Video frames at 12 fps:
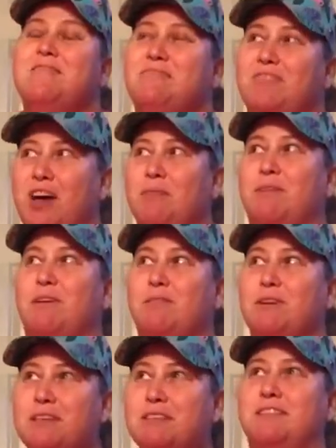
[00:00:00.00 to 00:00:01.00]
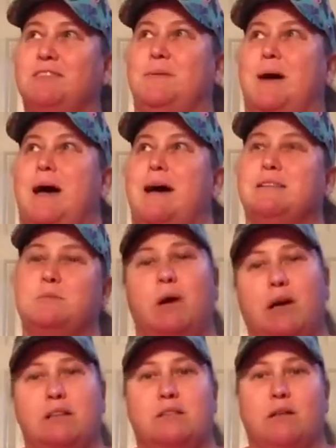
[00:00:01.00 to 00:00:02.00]
not in my recent past,
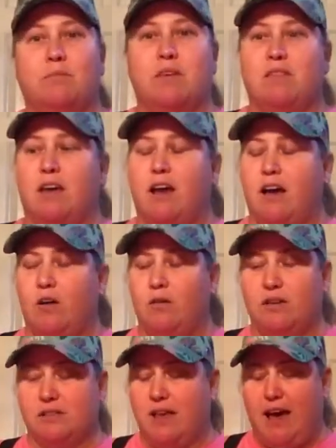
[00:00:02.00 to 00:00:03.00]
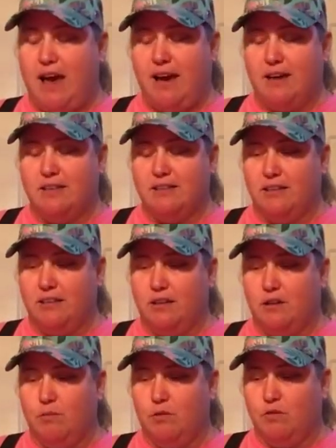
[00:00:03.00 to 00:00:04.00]
but something that I always had, you
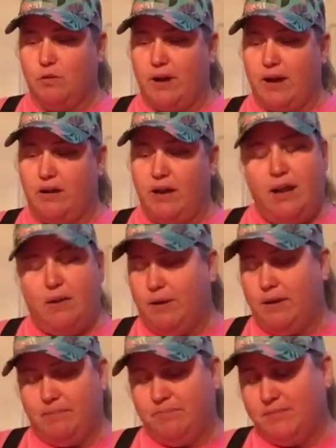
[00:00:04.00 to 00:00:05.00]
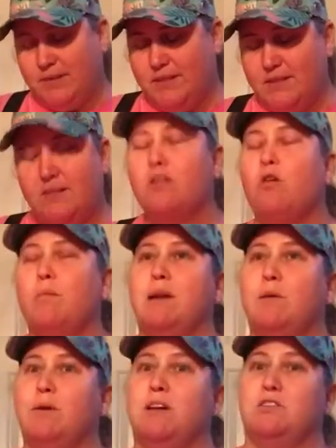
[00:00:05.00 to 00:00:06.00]
know, moving around. Anyway, so
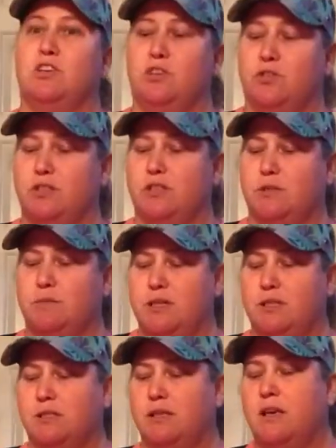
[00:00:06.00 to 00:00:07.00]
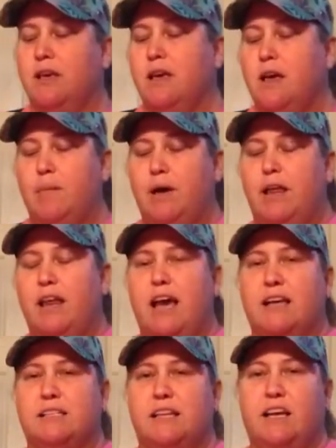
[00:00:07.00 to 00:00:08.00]
many ways you could use this piece, but it
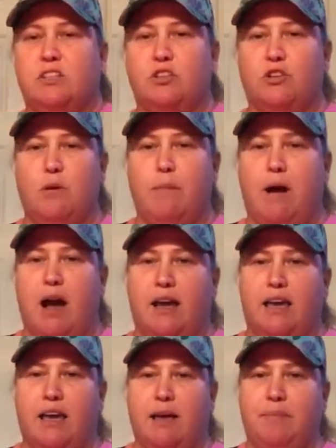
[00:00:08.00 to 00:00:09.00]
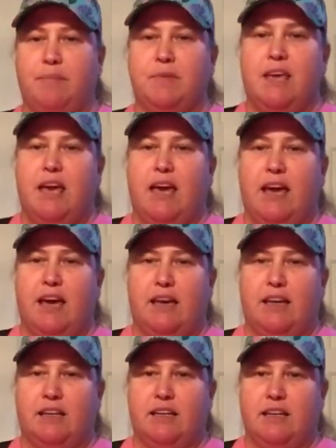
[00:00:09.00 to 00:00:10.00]
has an external pocket
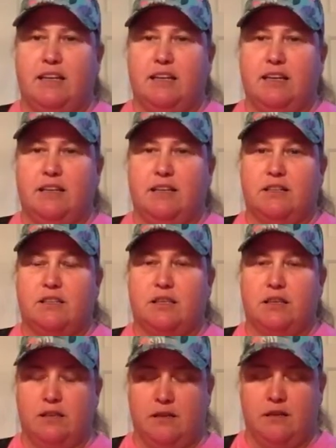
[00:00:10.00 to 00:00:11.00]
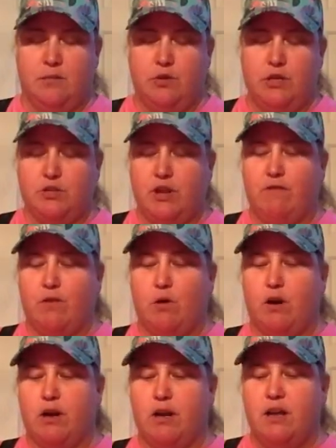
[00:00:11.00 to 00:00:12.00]
and it is pretty
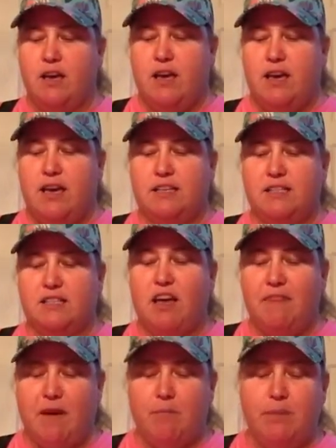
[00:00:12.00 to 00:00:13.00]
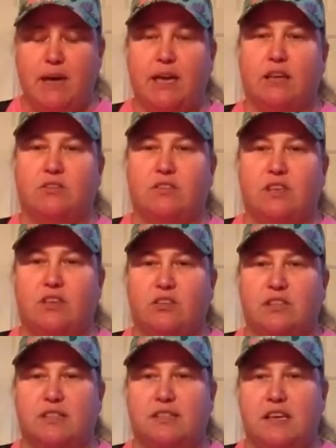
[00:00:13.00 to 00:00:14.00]
straightforward. It's not that big. You see there's
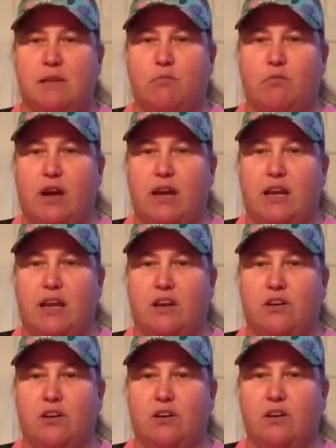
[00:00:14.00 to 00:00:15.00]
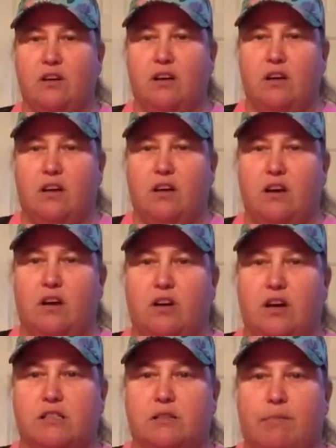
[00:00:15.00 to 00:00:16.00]
a seam right here
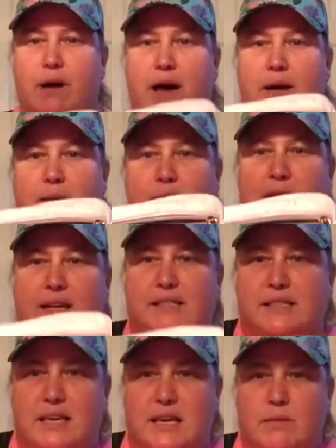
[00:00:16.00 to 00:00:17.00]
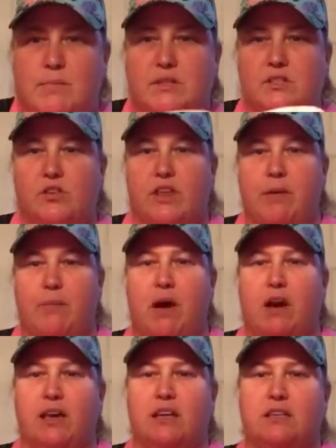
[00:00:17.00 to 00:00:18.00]
across the bottom, that seam. So that
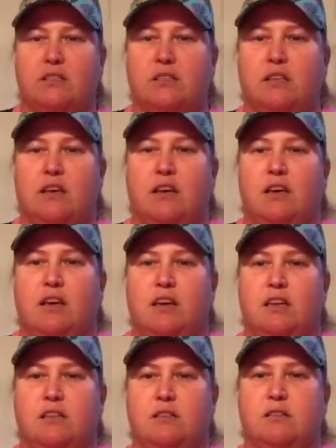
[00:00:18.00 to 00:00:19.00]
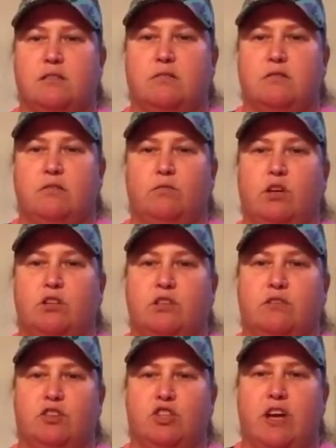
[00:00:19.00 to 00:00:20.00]
pocket is
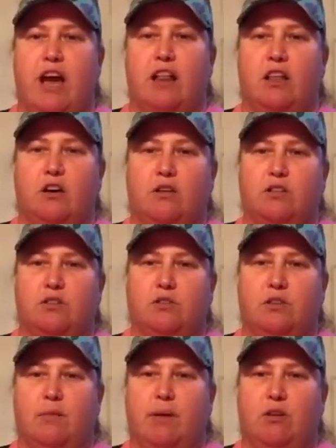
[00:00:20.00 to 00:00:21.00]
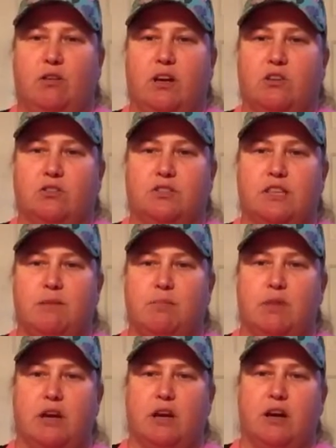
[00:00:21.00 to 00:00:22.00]
relatively shallow. It's only about knuckle deep
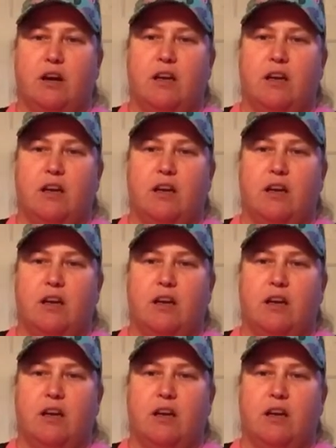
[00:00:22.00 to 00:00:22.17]
there,